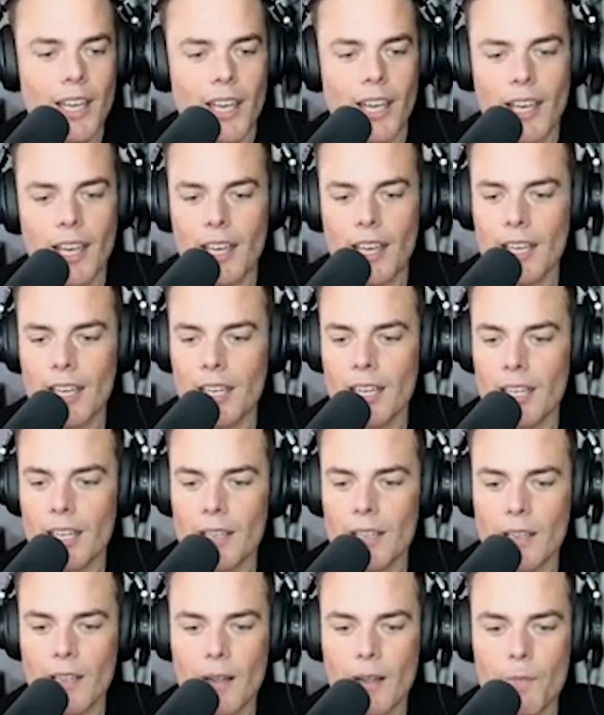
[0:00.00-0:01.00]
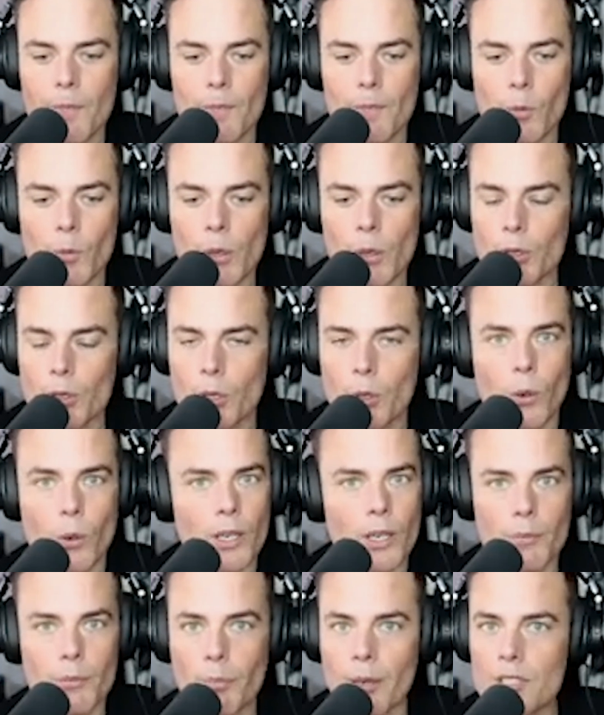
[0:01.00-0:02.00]
And we
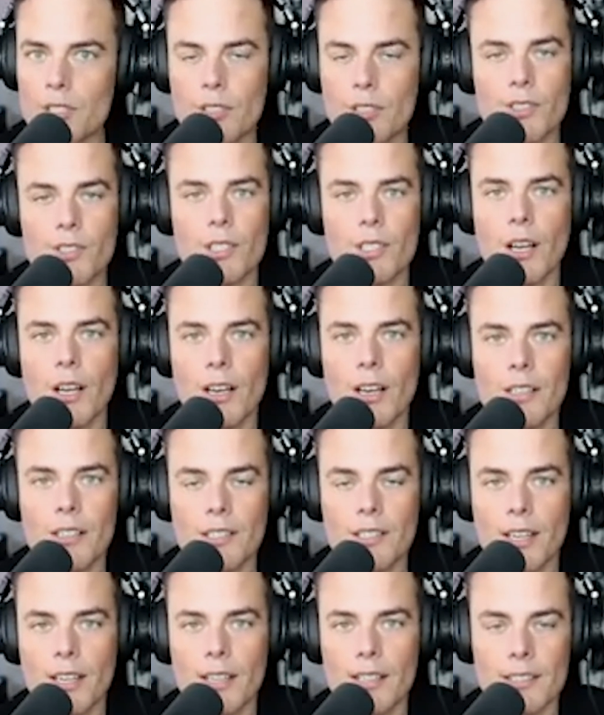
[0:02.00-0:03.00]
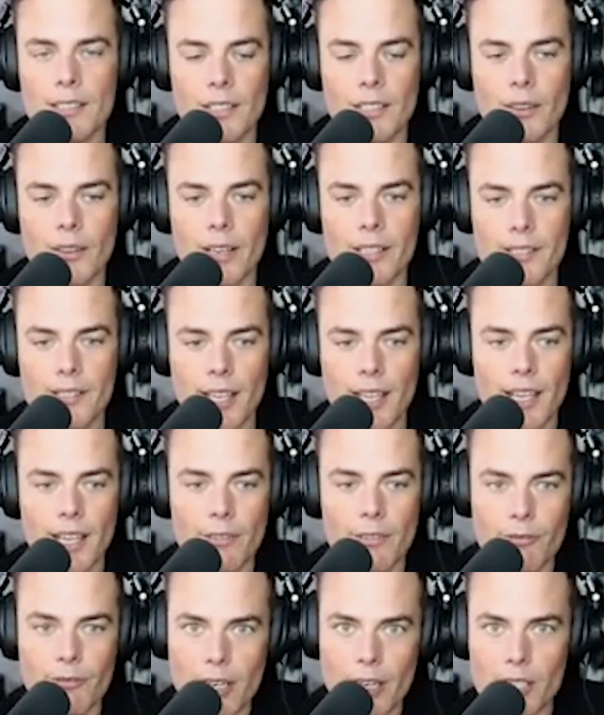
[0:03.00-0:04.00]
recorded a bunch of songs. I
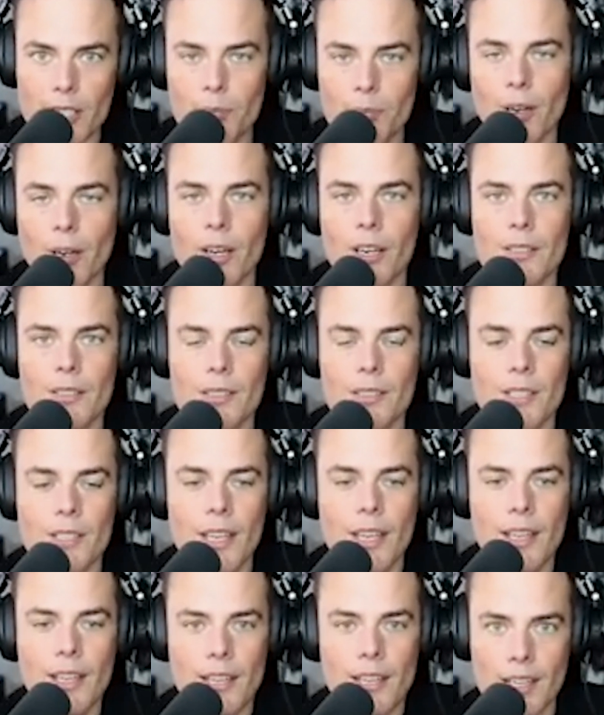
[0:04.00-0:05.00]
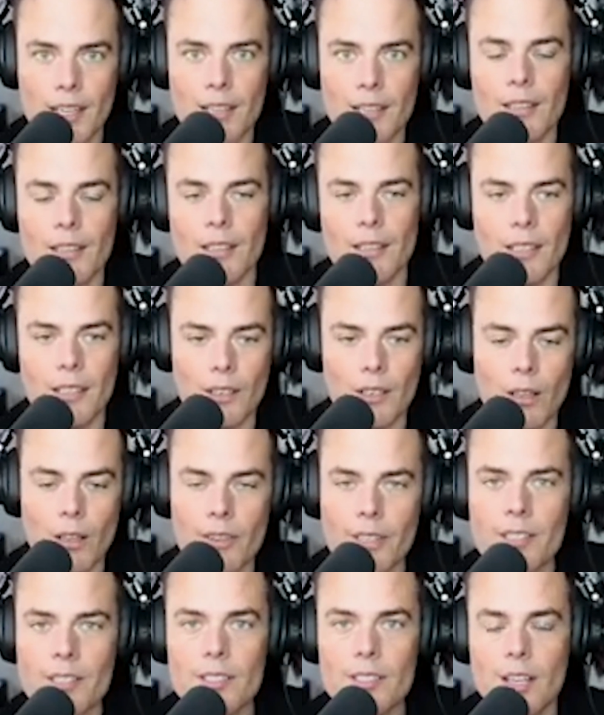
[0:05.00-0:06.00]
sang Freddie's parts in all
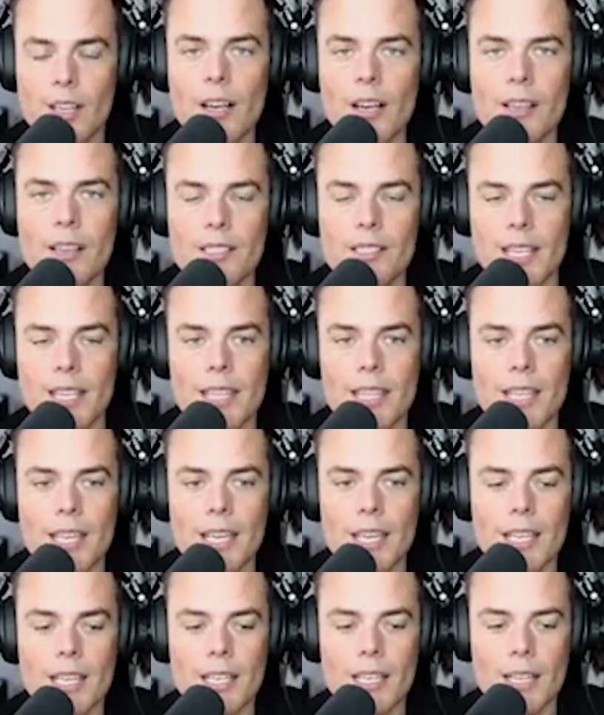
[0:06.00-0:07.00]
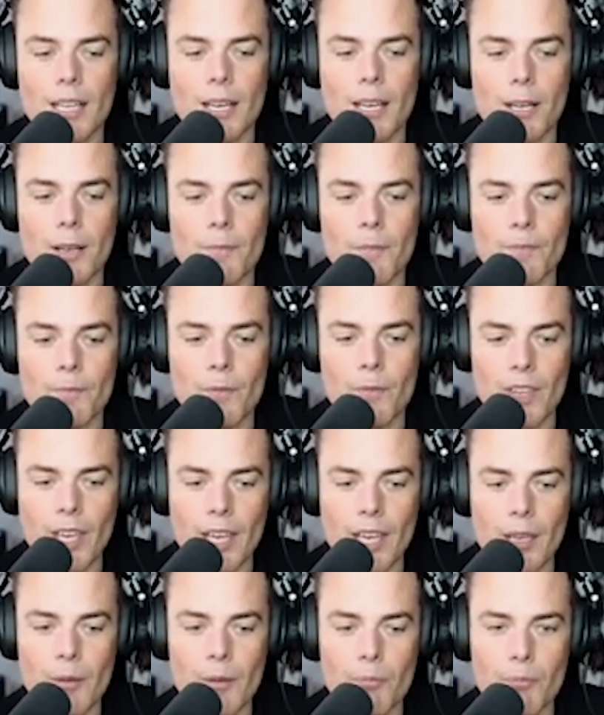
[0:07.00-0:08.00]
these songs, and then
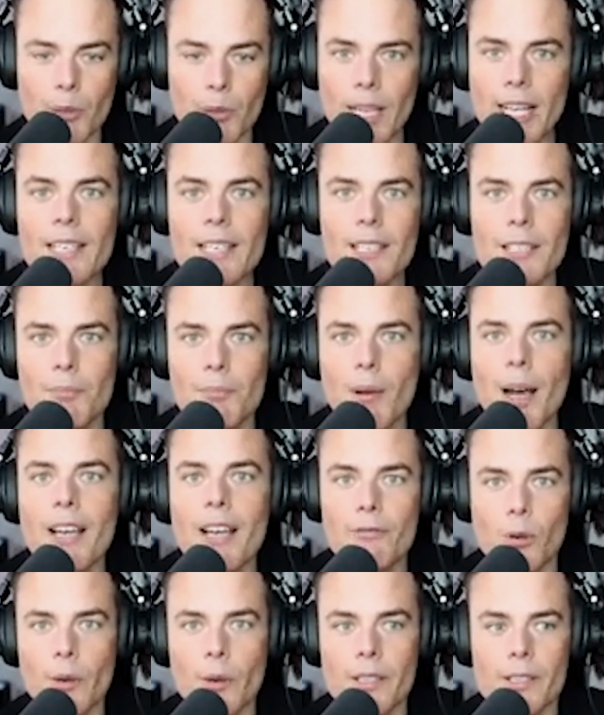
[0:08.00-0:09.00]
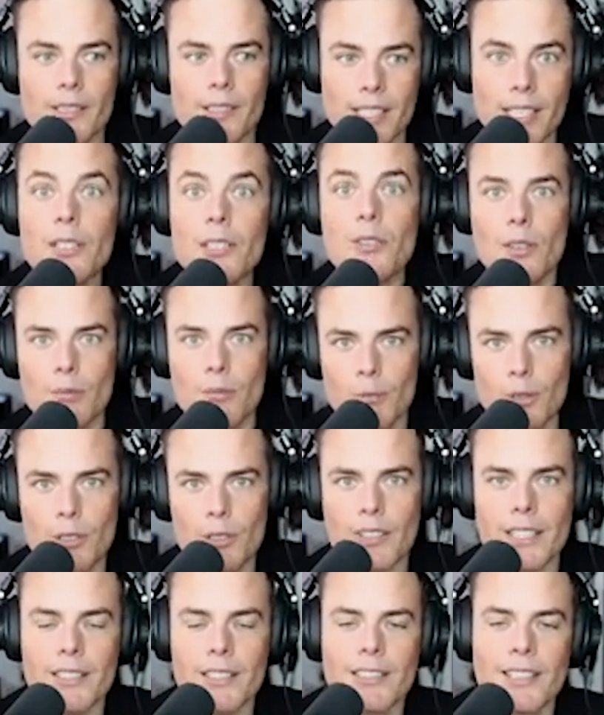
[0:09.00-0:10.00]
they blended my voice into the
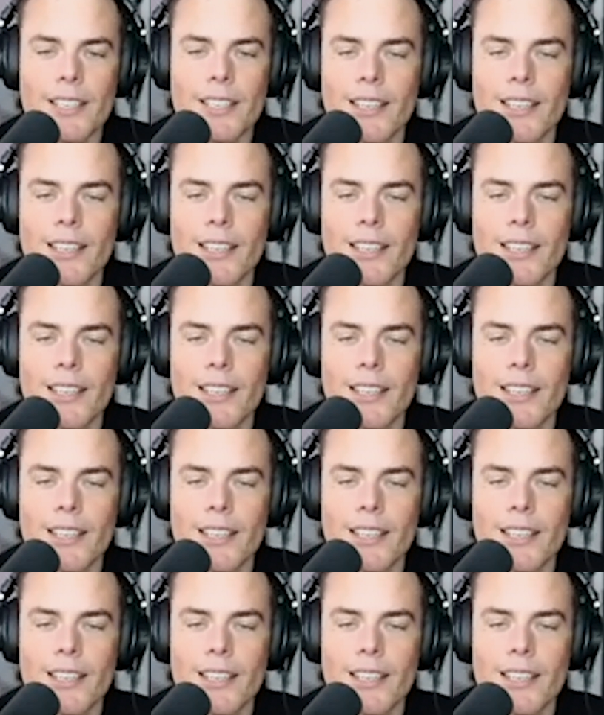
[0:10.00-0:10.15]
movie.